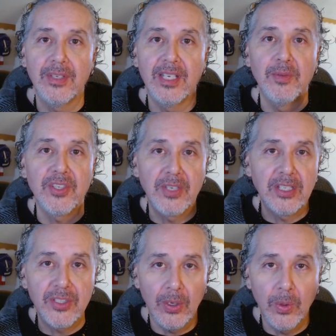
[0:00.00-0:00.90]
It was going to
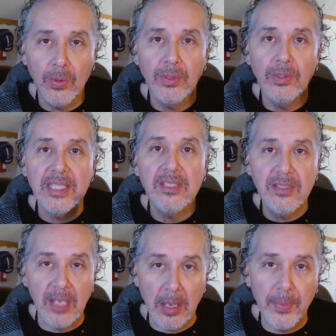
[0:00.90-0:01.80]
totally
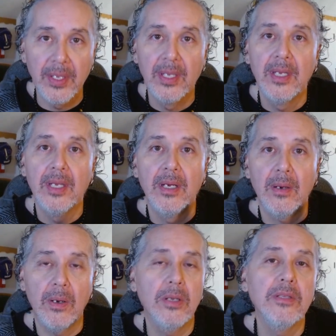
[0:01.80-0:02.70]
dump
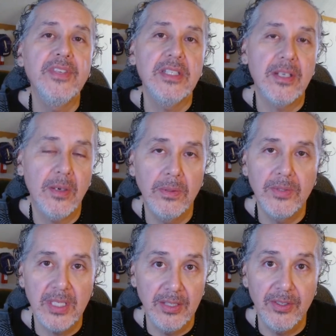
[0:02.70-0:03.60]
all of these
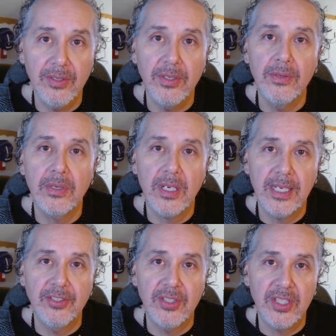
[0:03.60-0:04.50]
codes into your
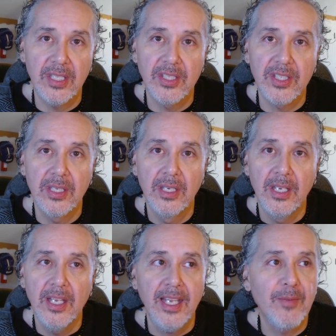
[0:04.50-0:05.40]
consciousness.
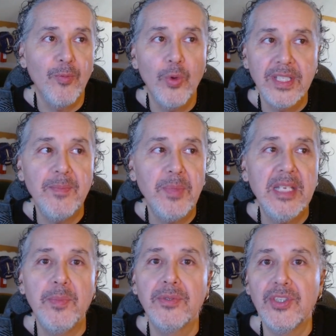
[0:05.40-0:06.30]
And what did
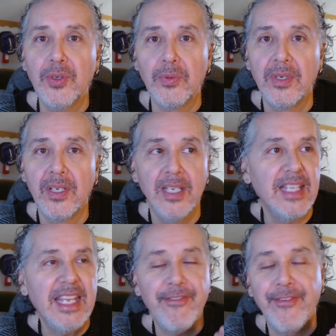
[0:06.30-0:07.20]
people do?
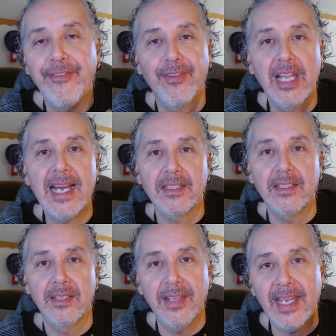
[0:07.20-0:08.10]
They flocked.
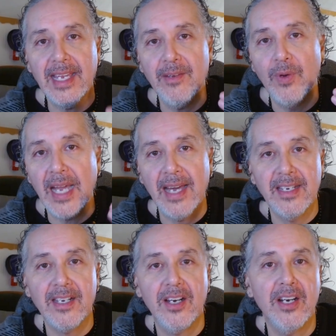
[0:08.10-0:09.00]
They got
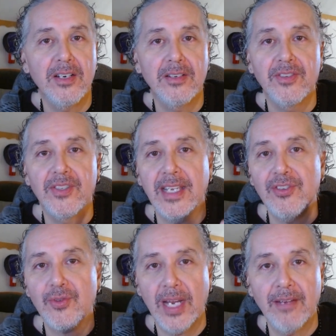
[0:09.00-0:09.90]
in cars. They
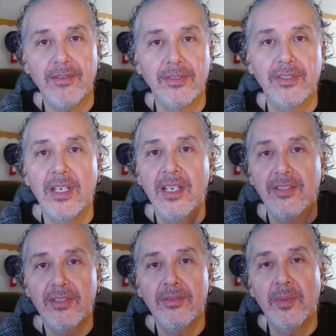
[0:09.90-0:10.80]
traveled
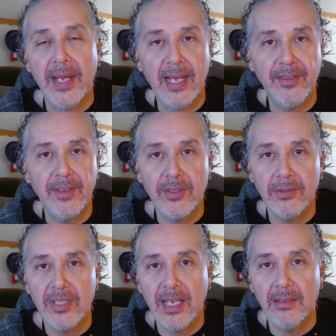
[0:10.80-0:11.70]
to the path of
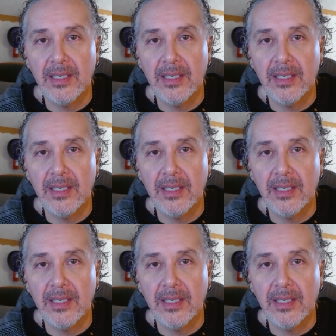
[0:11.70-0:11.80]
totality.